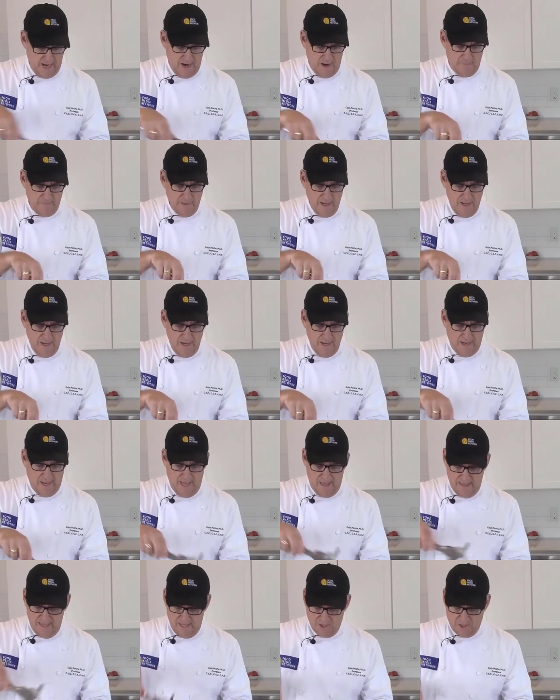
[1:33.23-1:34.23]
there.
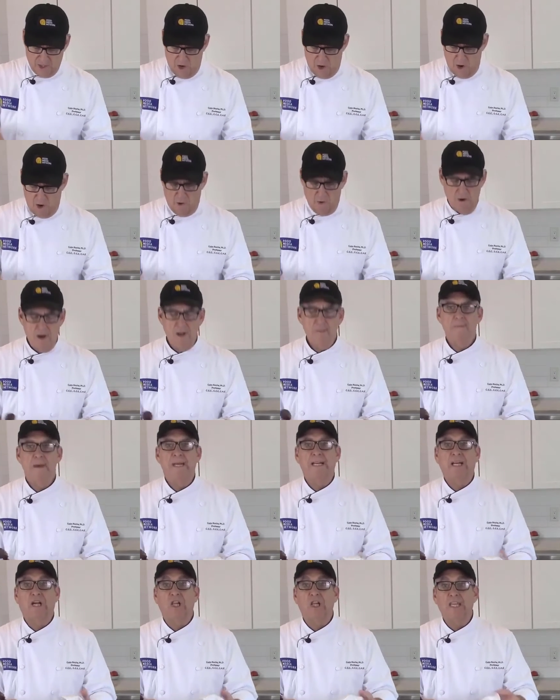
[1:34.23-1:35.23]
Again, these are already
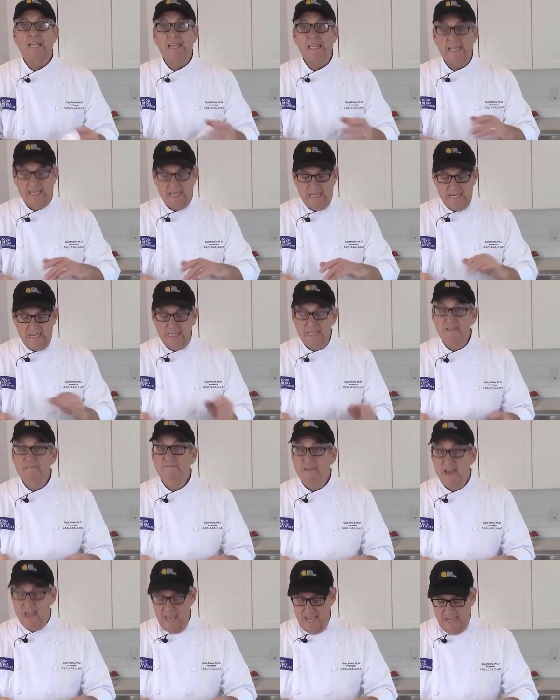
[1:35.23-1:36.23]
been cleaned and
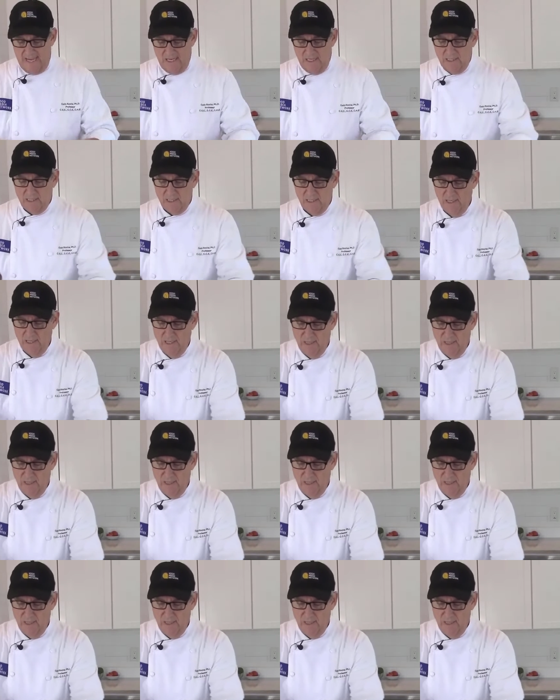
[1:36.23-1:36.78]
deveined,